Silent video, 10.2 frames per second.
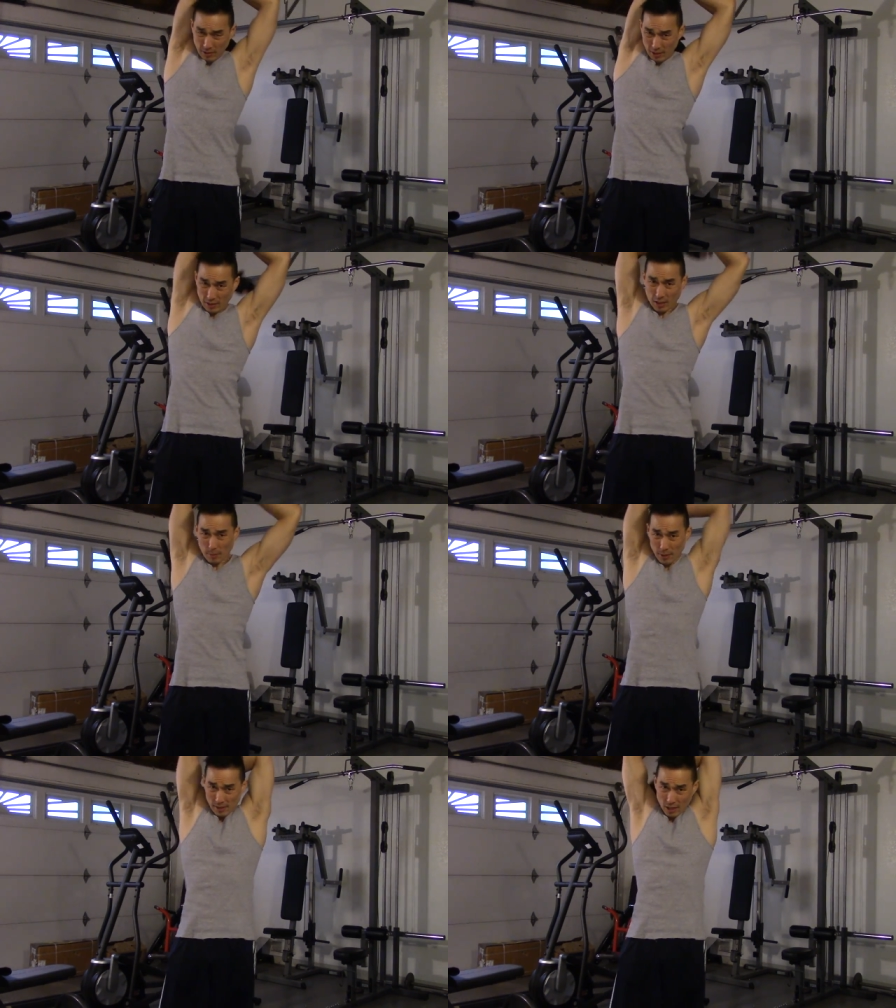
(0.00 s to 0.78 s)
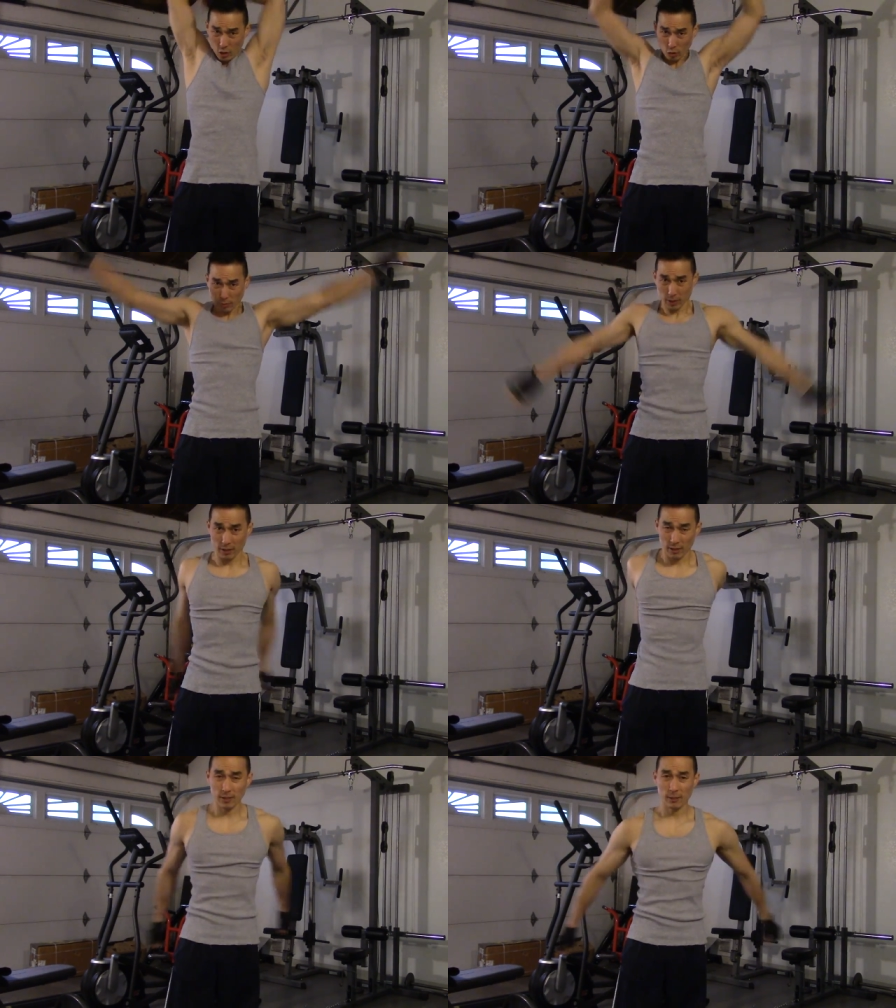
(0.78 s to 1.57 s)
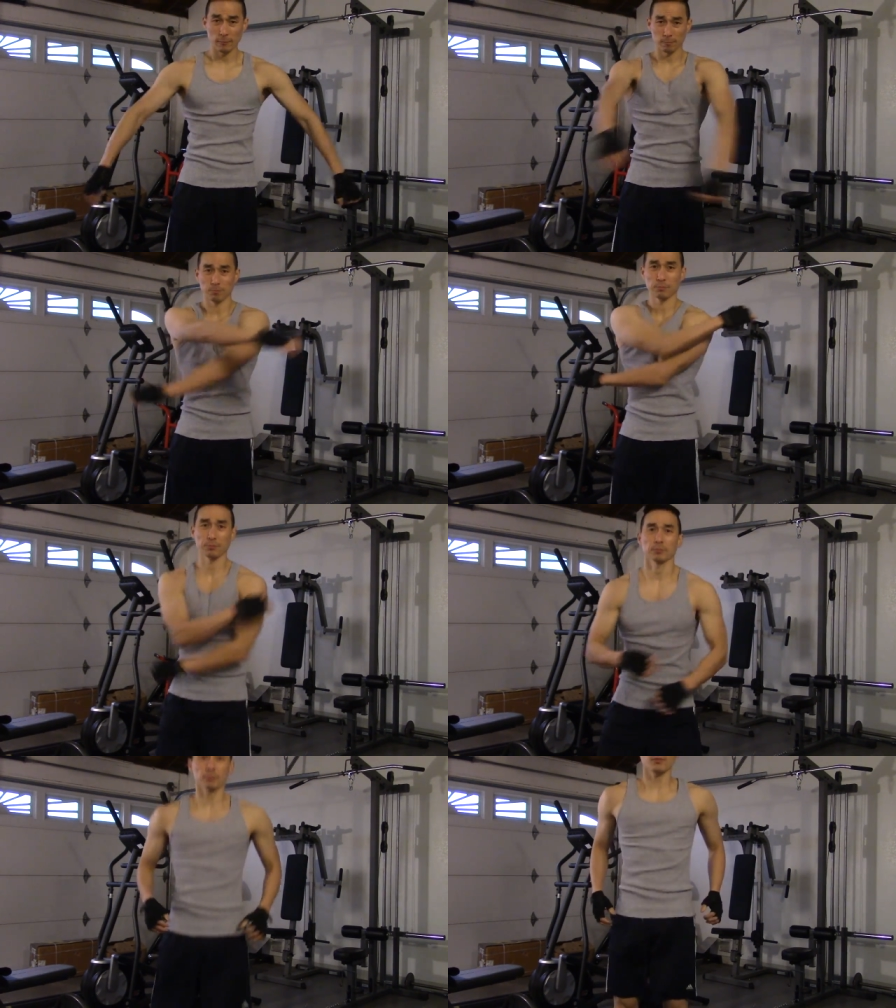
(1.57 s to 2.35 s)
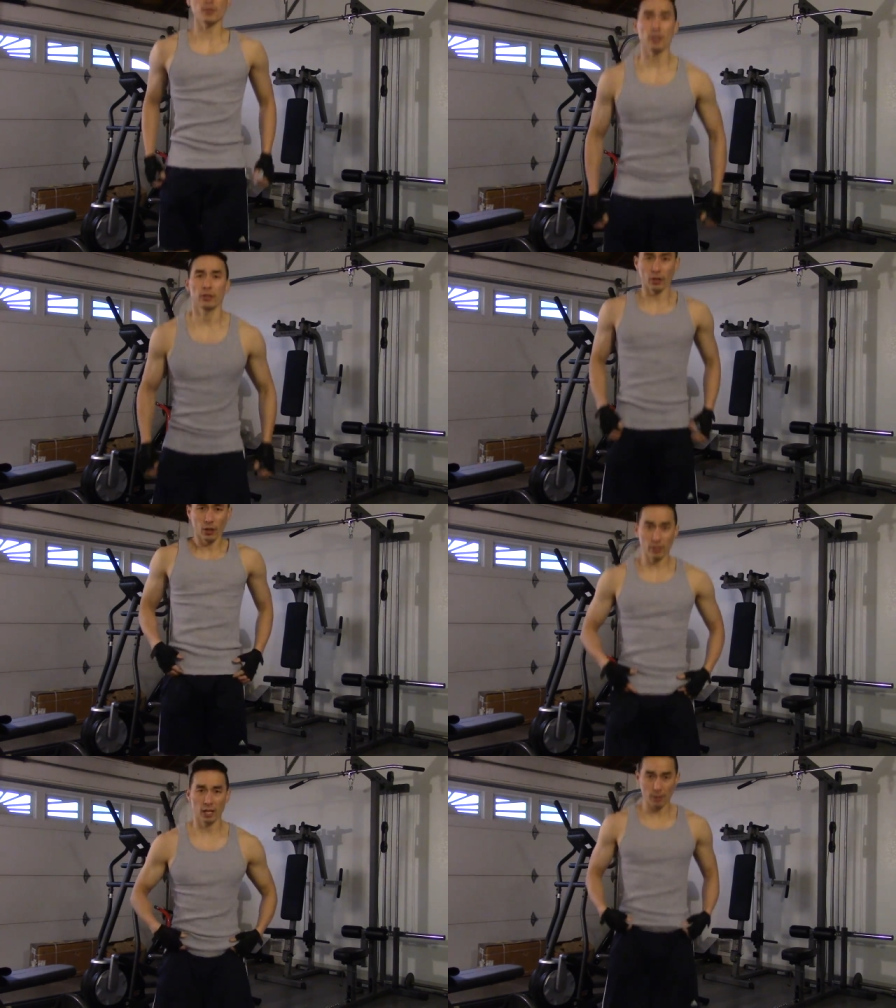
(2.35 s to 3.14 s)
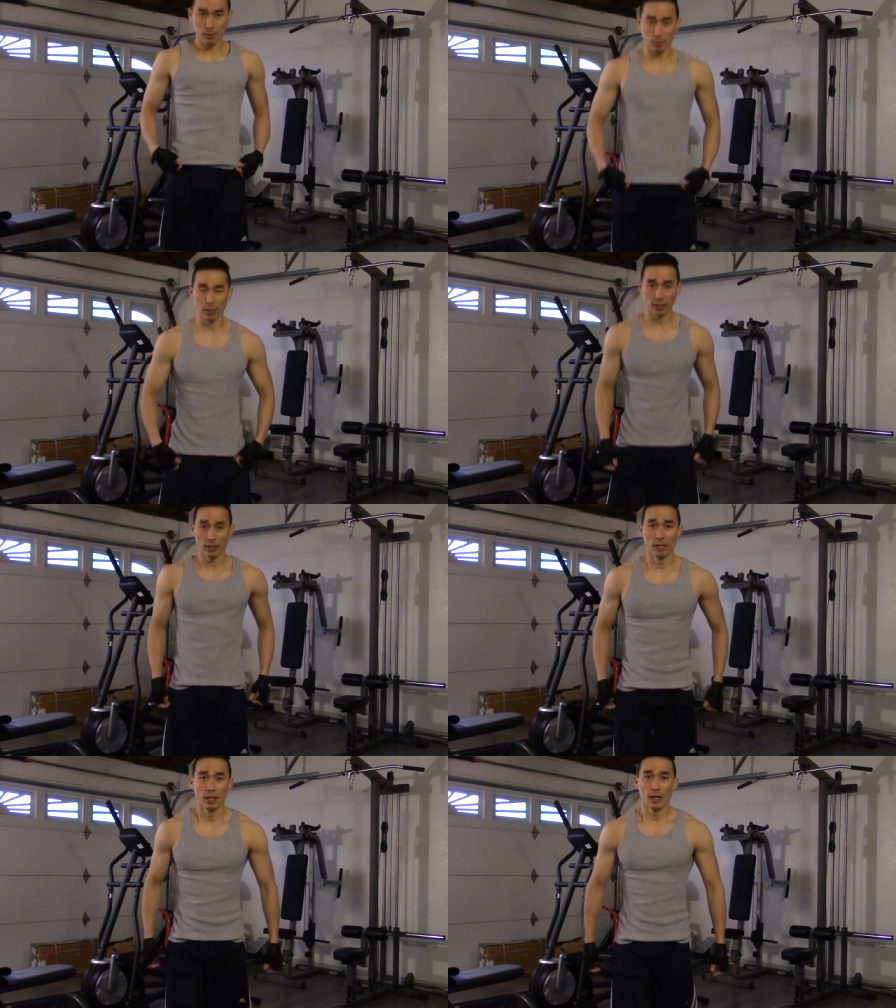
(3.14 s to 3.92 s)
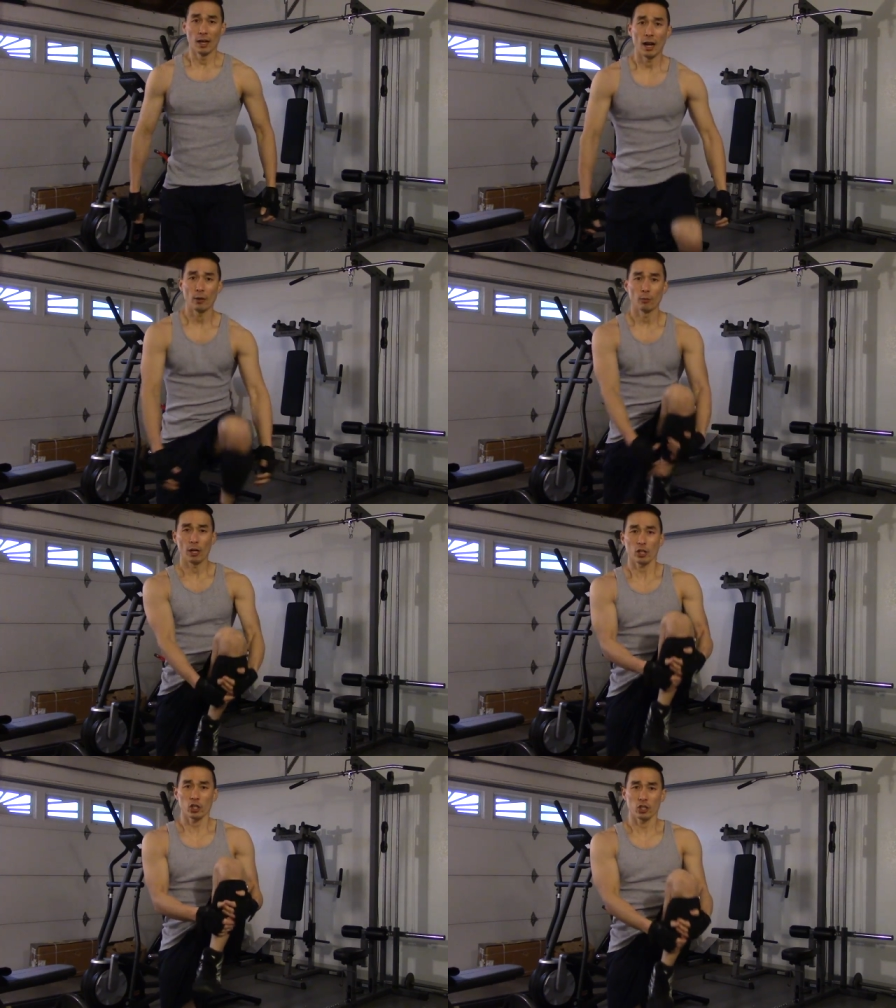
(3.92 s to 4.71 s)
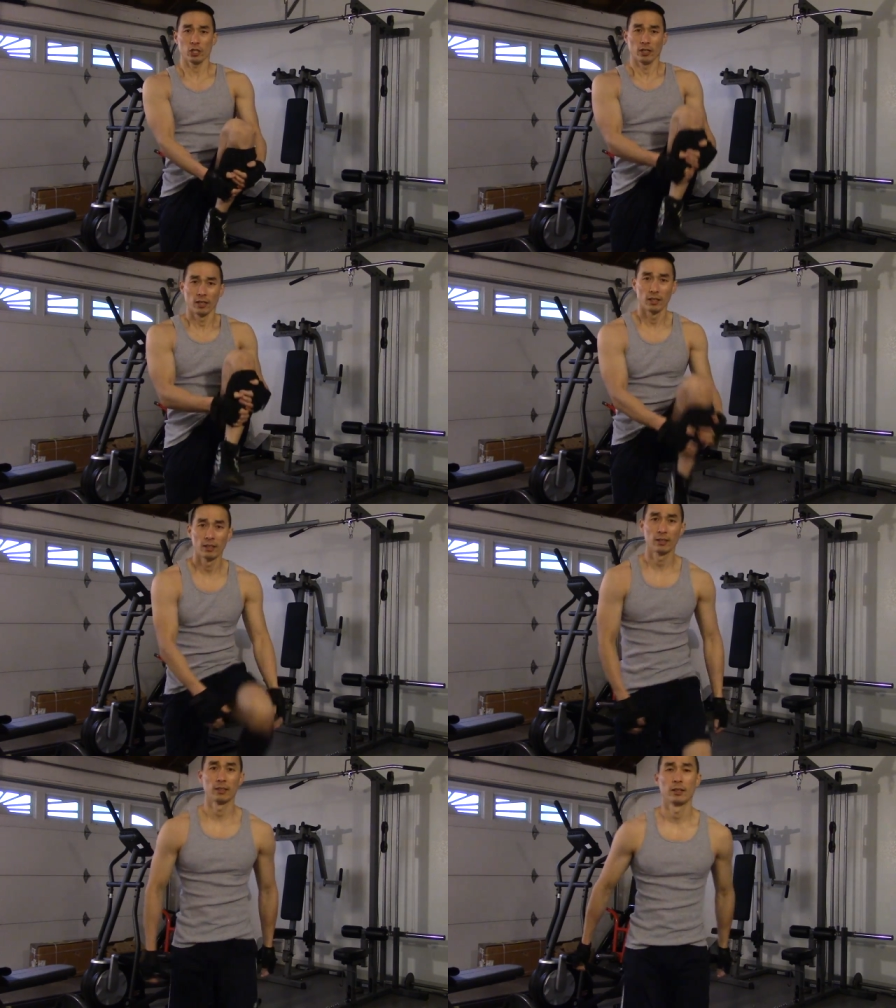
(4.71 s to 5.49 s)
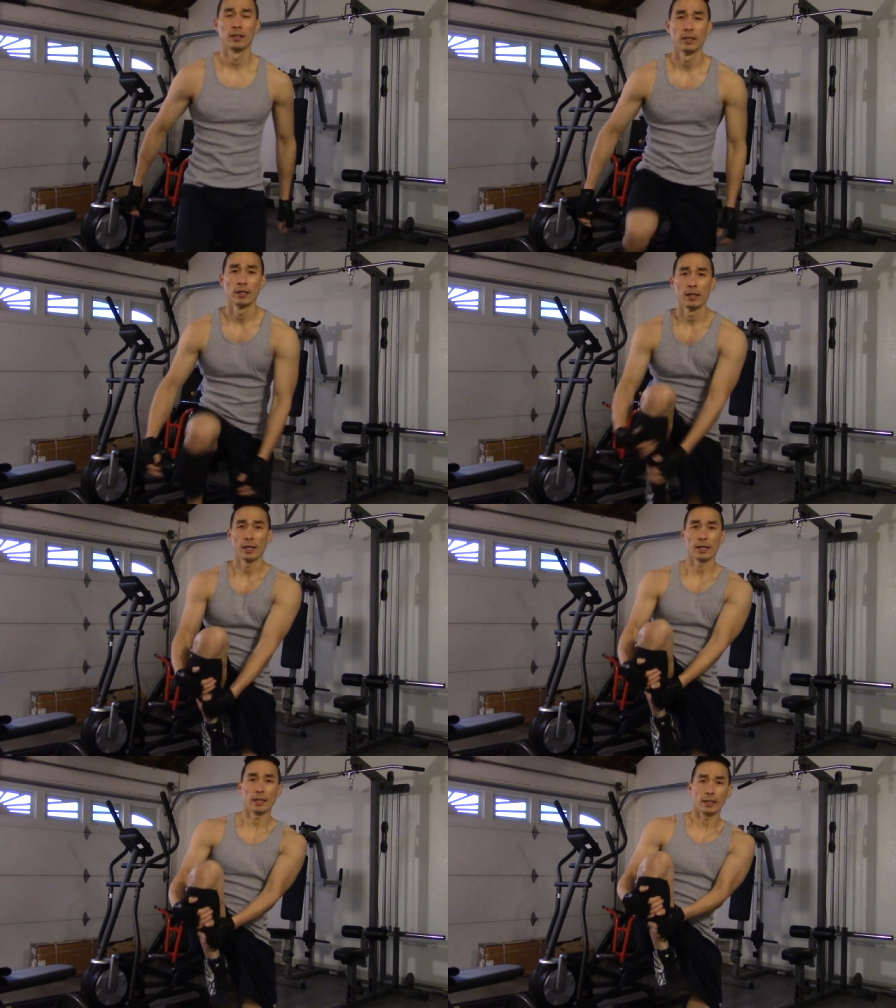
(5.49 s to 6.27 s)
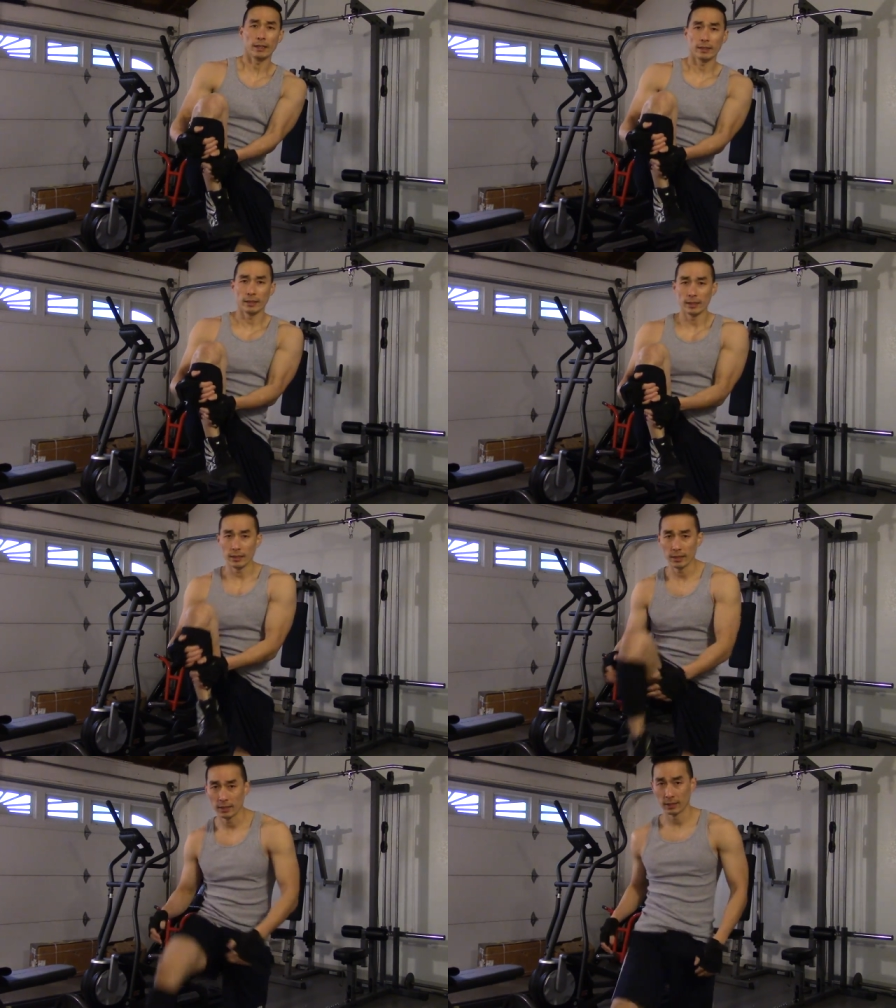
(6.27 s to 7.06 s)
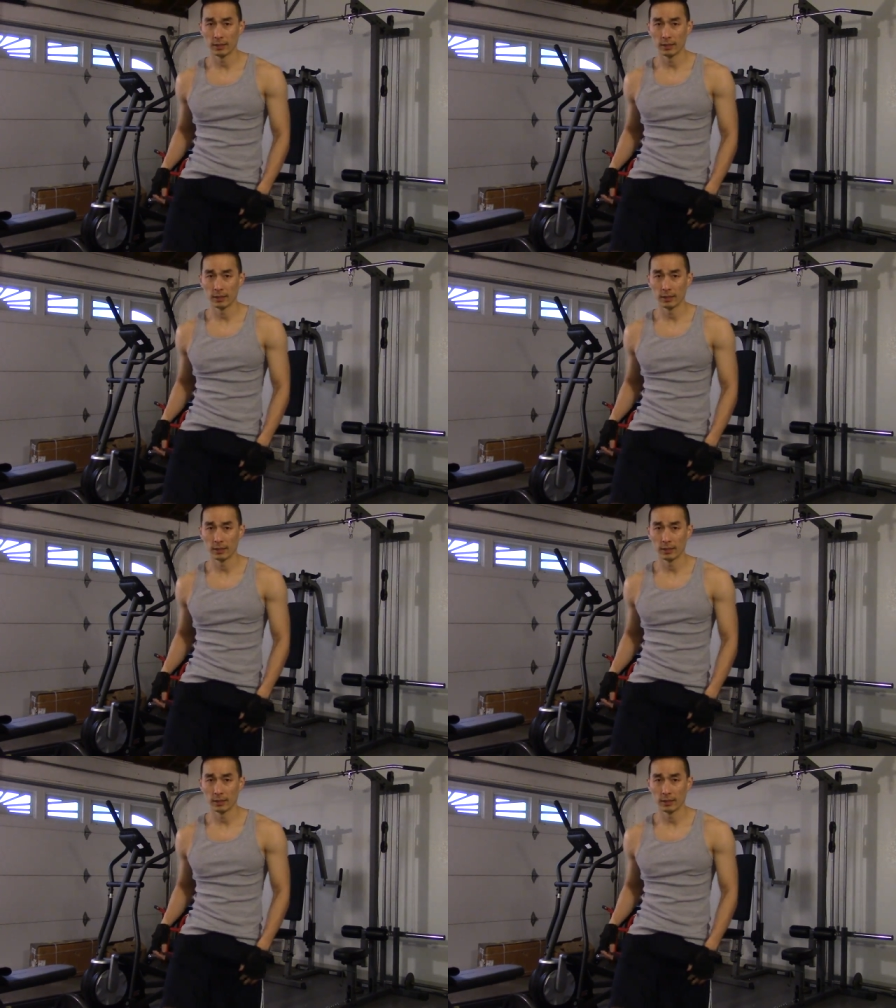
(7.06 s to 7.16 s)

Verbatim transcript: it's going to be essential because there are times when I rushed and uh,